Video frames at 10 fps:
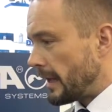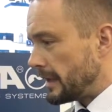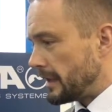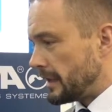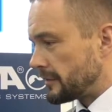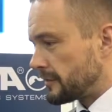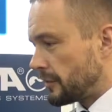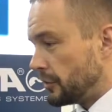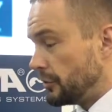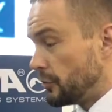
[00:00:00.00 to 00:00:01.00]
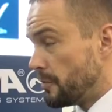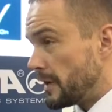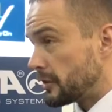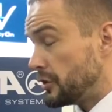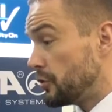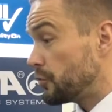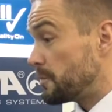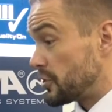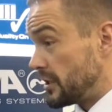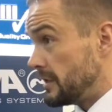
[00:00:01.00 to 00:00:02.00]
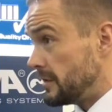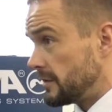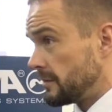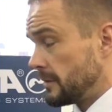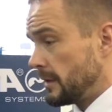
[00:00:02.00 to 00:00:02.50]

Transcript: it's UMAC, used machines,